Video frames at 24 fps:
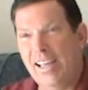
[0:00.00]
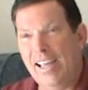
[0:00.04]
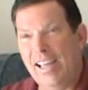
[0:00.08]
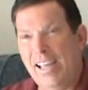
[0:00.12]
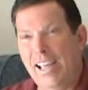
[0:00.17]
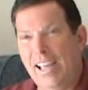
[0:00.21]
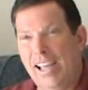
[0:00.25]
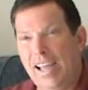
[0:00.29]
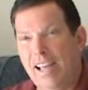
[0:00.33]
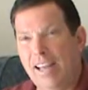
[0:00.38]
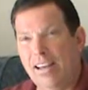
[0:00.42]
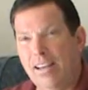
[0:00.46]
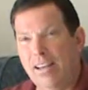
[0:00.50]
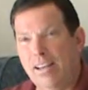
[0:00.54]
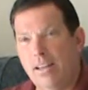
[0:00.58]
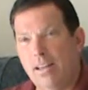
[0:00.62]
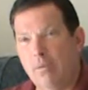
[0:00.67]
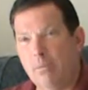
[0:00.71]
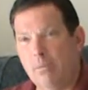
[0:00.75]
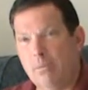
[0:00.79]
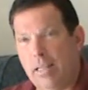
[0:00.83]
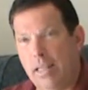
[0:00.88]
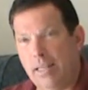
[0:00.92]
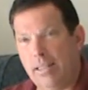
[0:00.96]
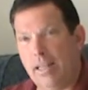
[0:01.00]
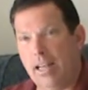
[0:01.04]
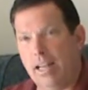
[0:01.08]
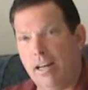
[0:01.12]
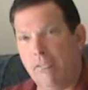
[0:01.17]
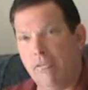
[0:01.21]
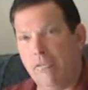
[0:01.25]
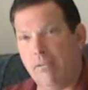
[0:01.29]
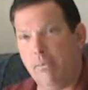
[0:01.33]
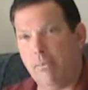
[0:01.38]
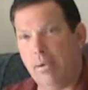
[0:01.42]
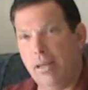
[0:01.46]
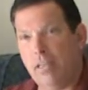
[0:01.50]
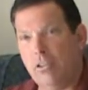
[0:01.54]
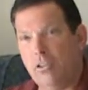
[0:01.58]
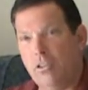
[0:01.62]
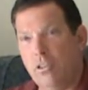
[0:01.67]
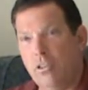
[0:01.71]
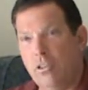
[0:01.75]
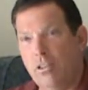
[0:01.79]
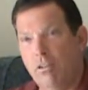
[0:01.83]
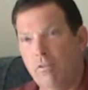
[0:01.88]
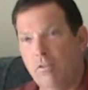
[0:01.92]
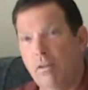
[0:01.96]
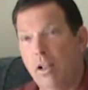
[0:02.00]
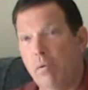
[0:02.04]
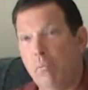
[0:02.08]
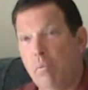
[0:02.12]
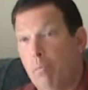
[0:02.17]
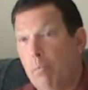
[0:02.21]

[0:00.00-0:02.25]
and take that information and develop